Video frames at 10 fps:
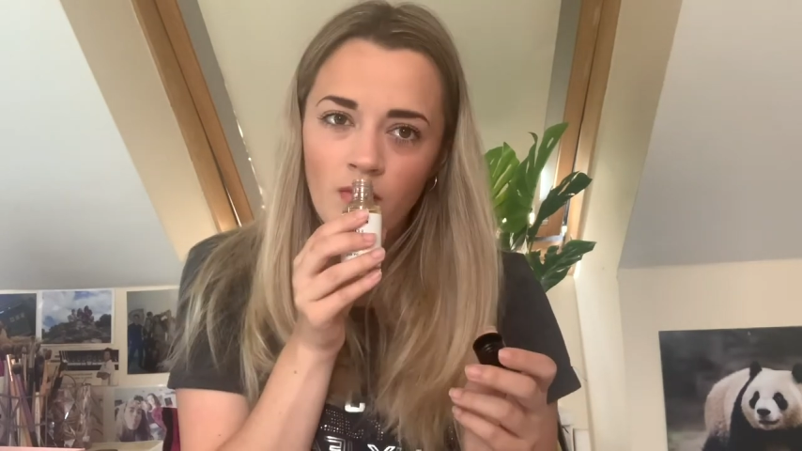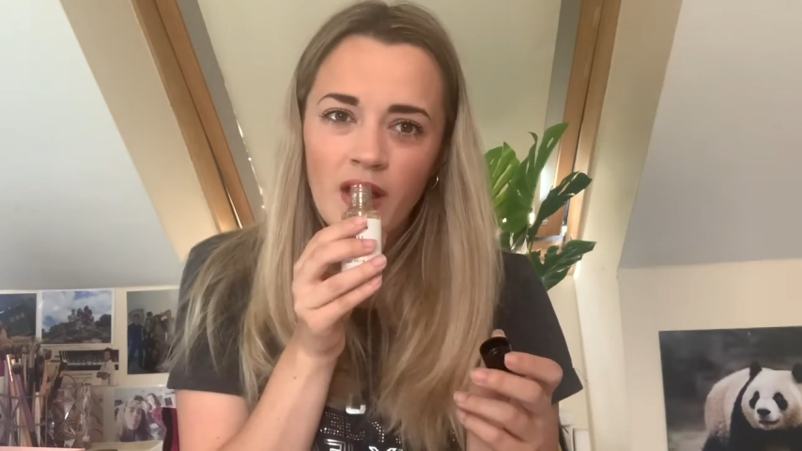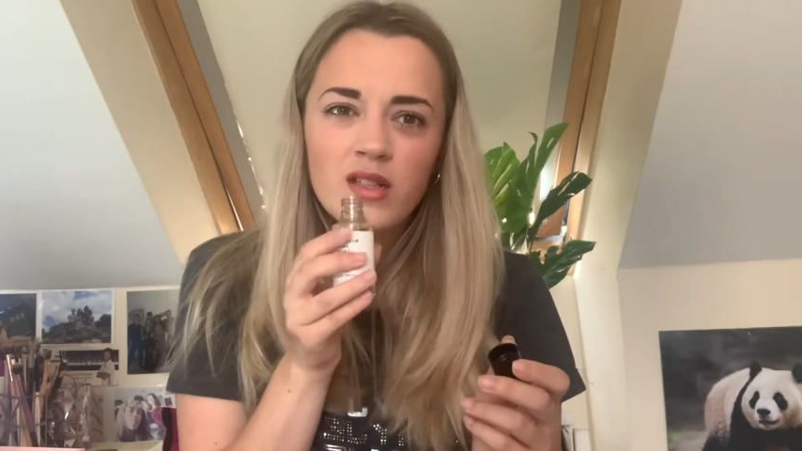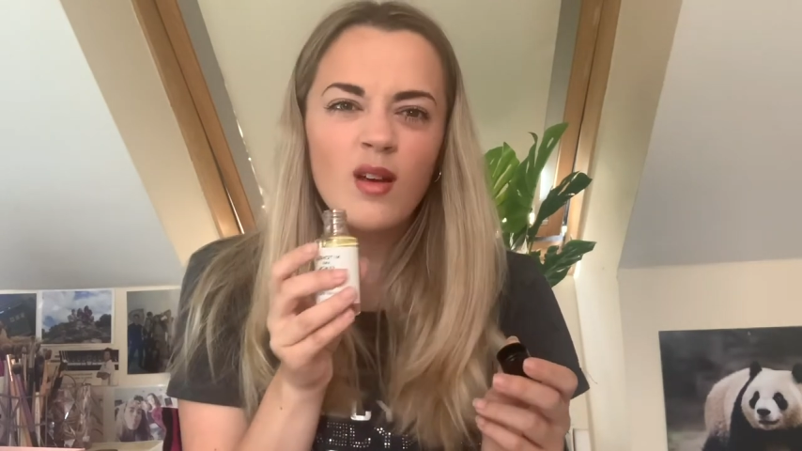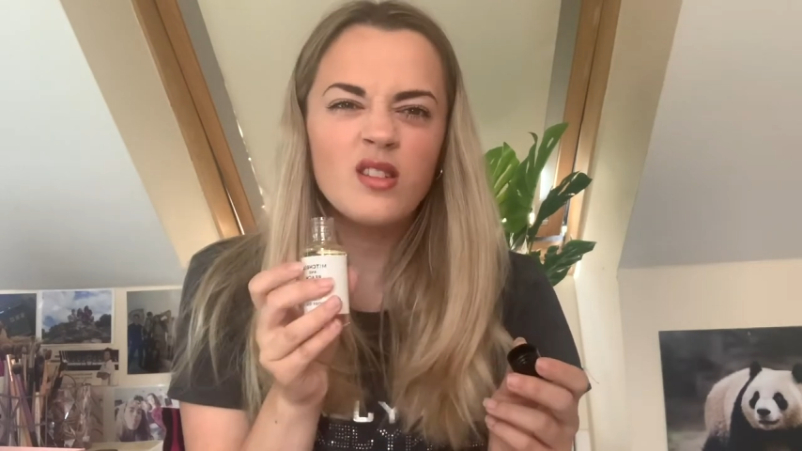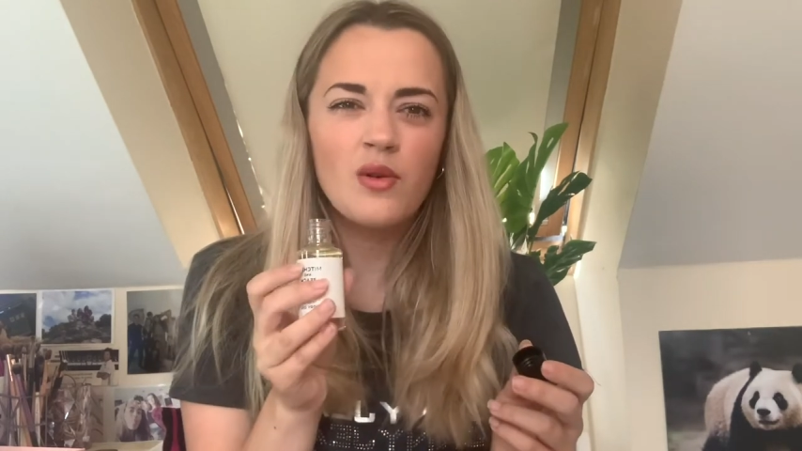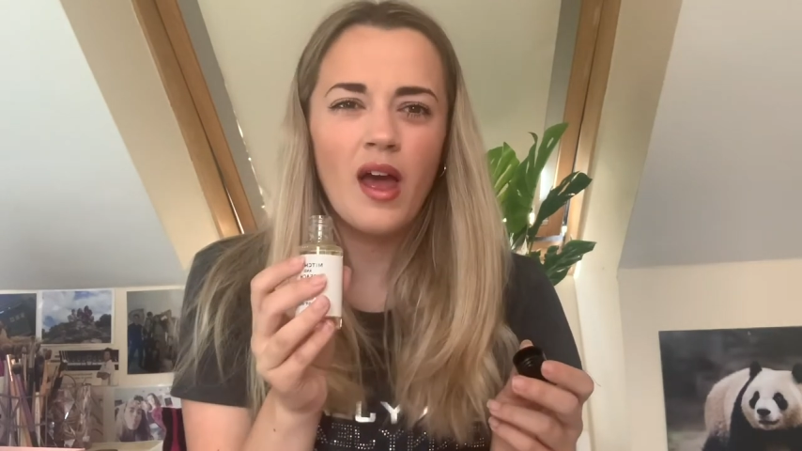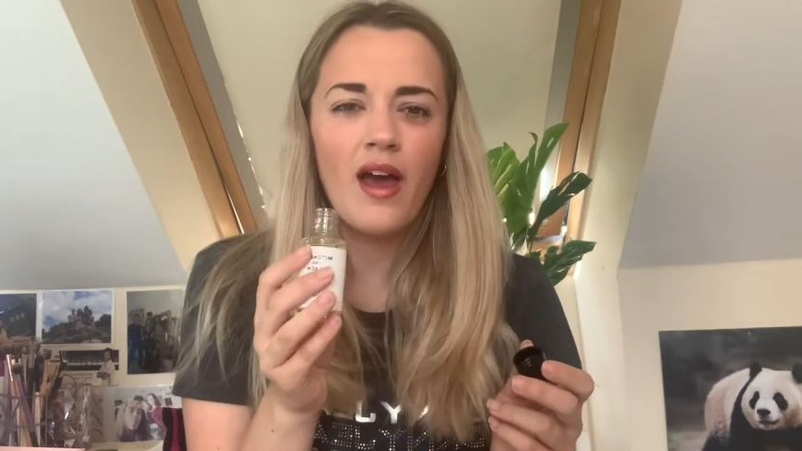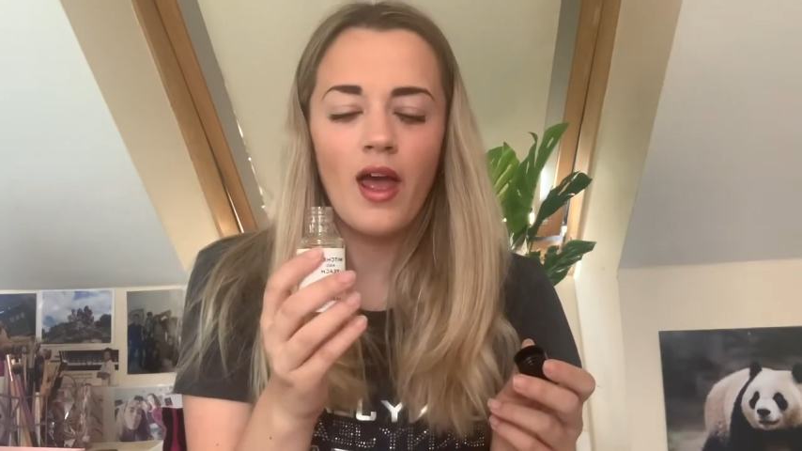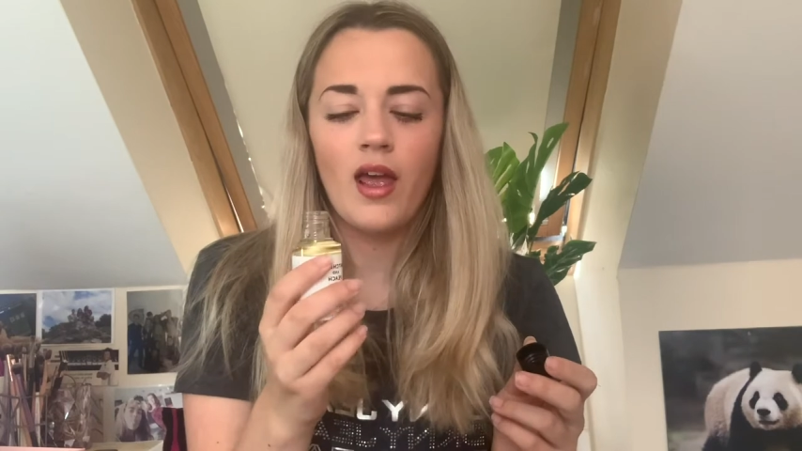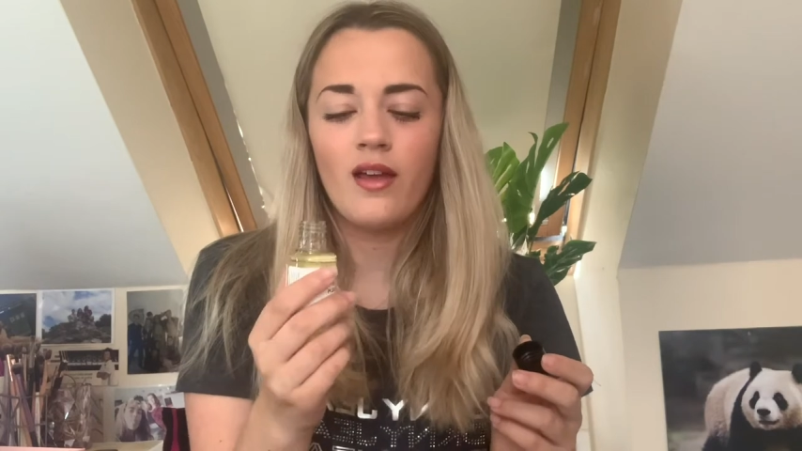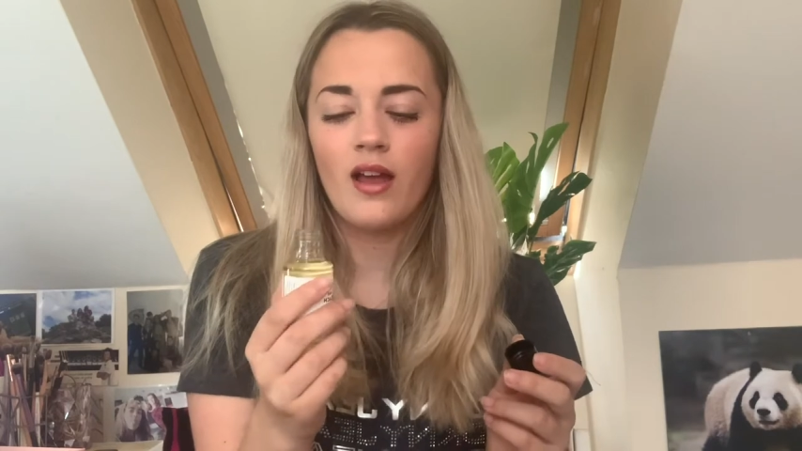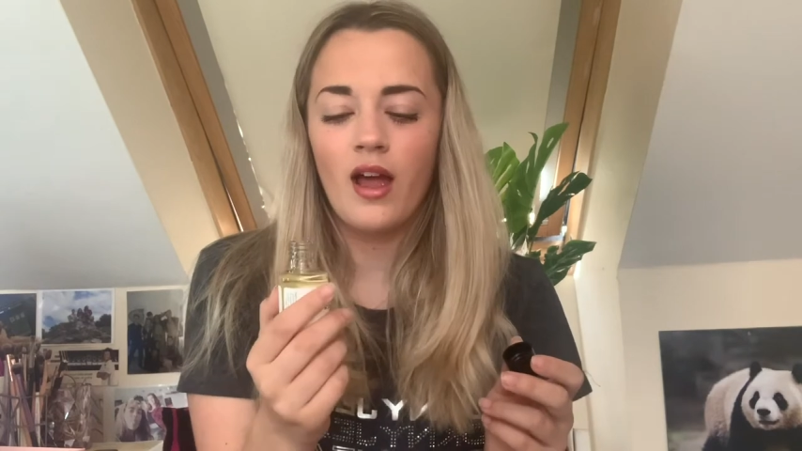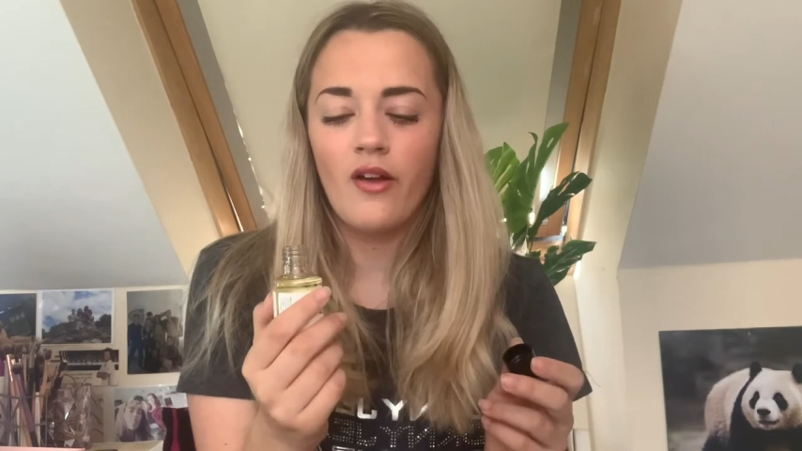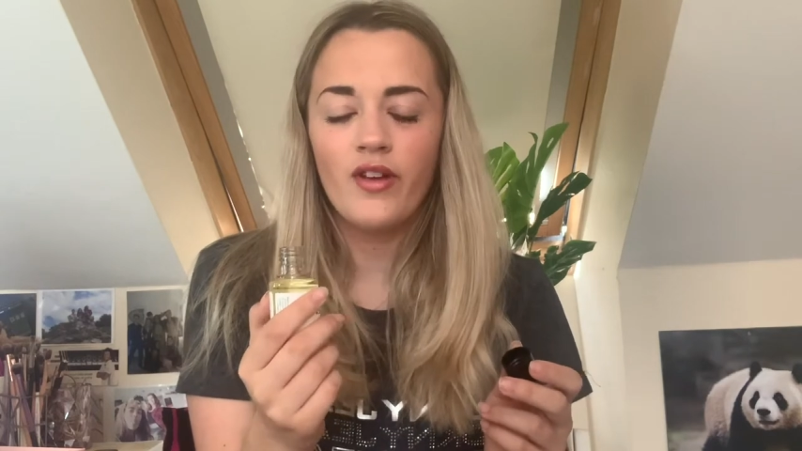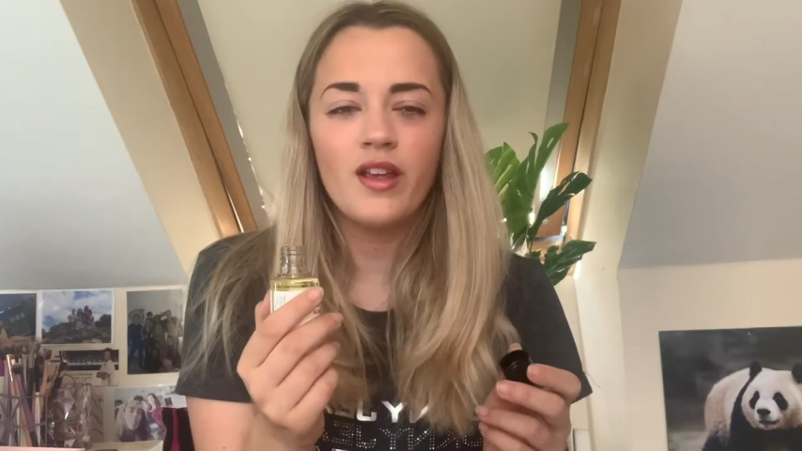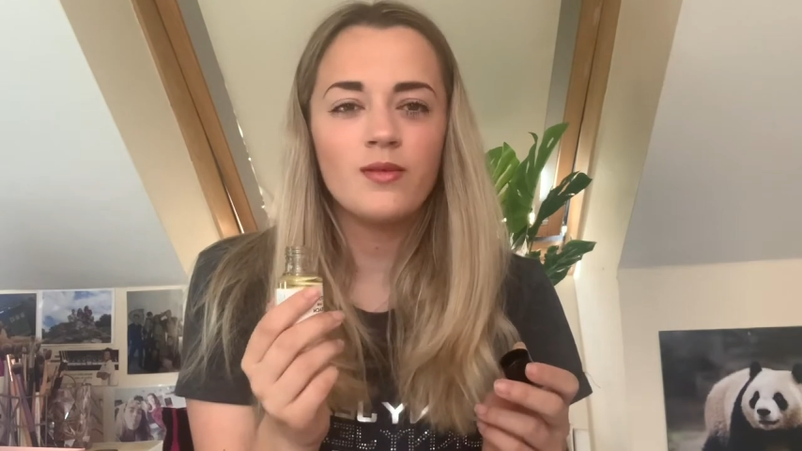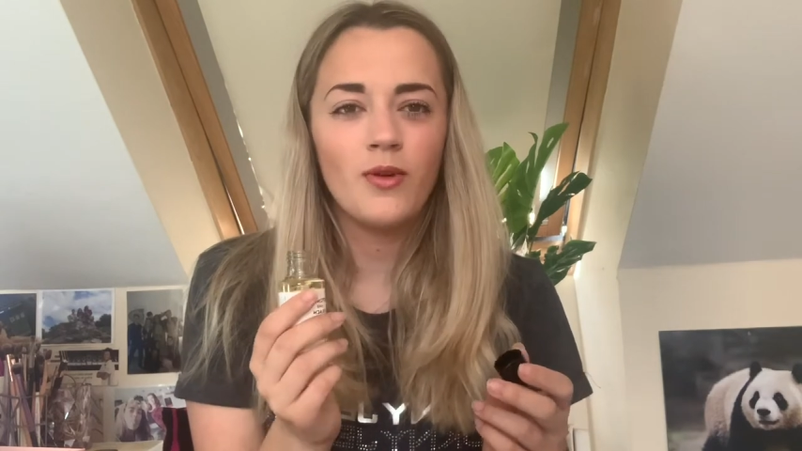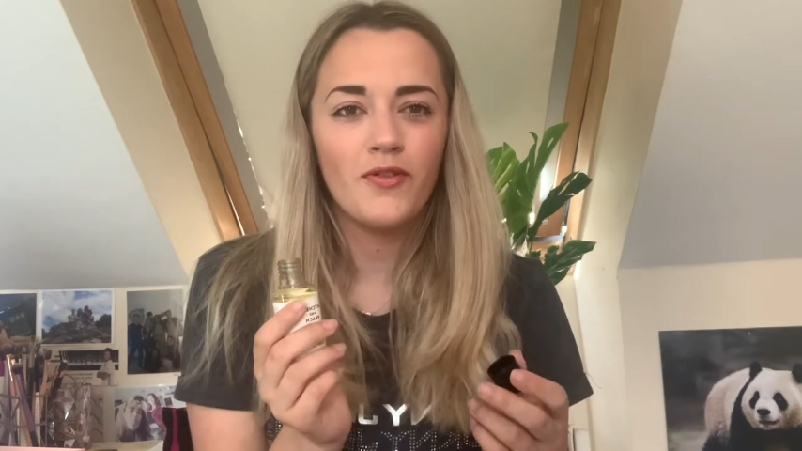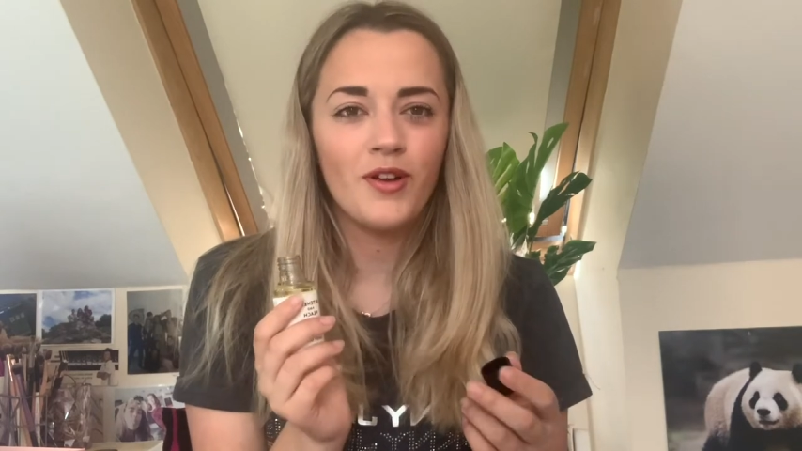Smells okay. I think it's
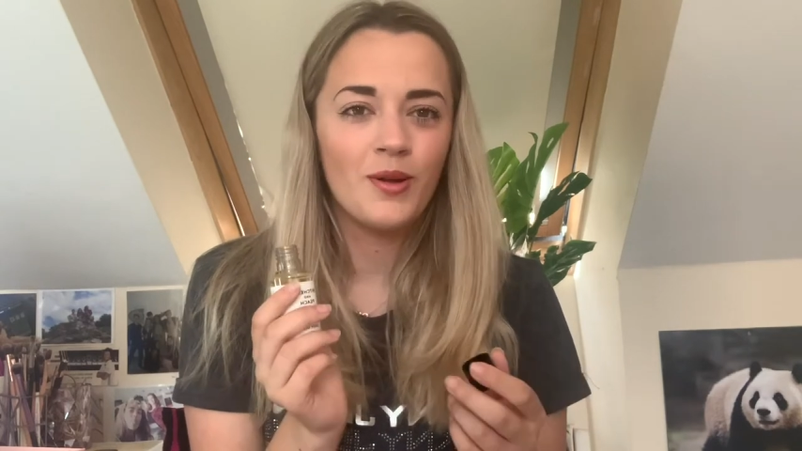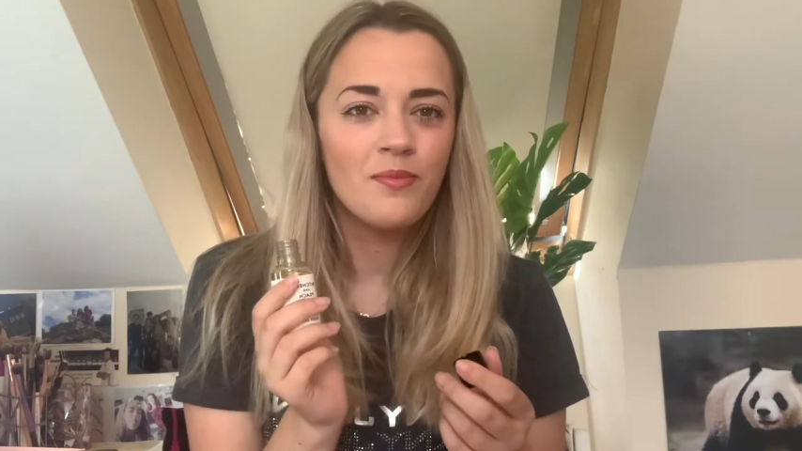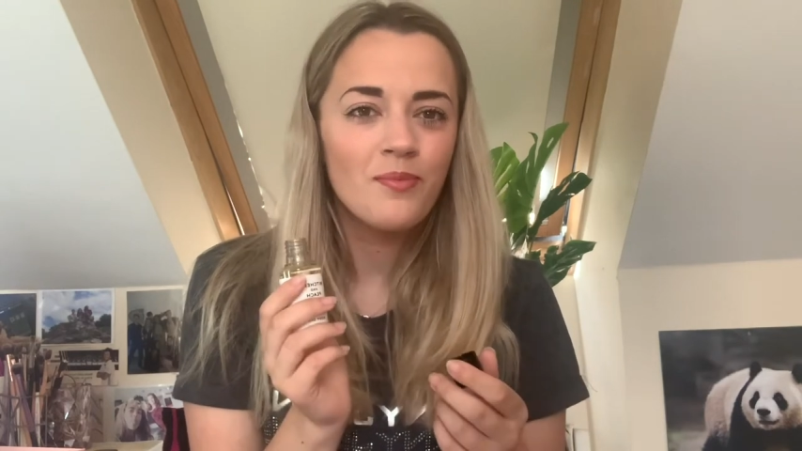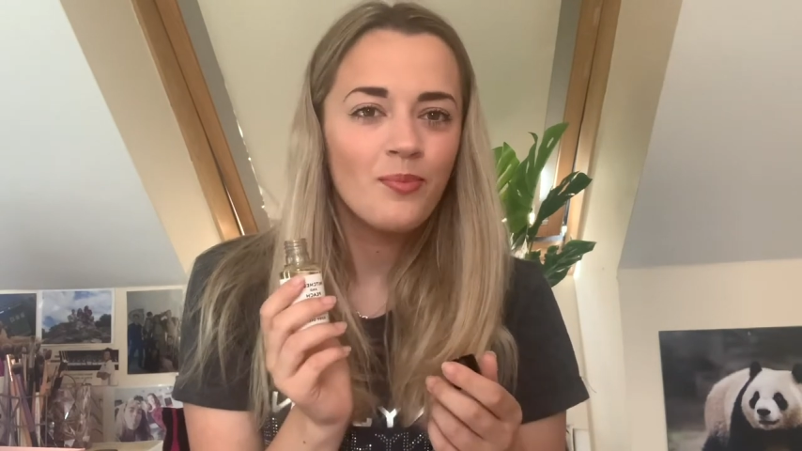more of a